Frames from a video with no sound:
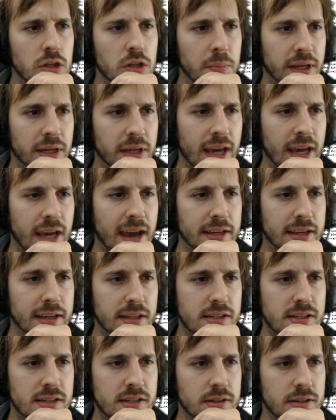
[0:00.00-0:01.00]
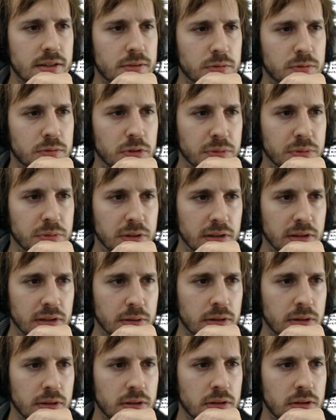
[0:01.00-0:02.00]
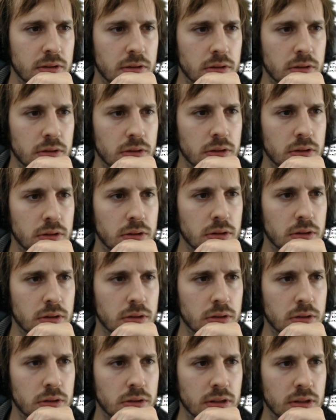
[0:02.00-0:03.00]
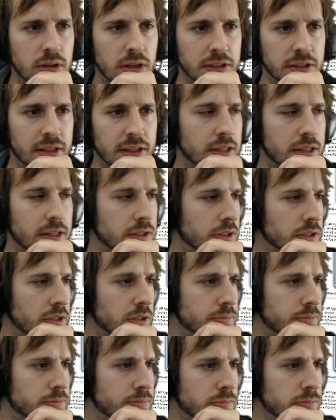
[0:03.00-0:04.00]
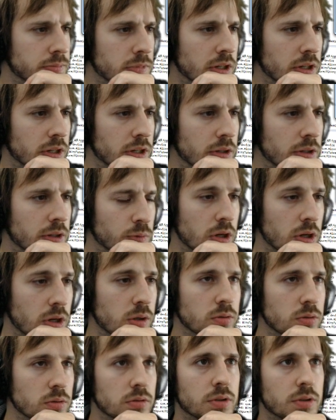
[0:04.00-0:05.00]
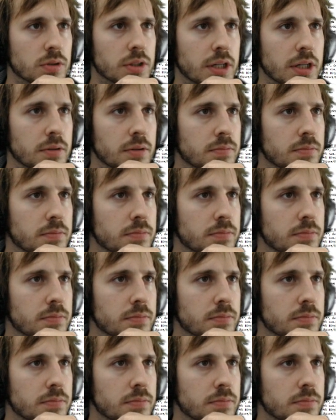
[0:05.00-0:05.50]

The mechanics will be like that, you know? Uh, whoa! Okay,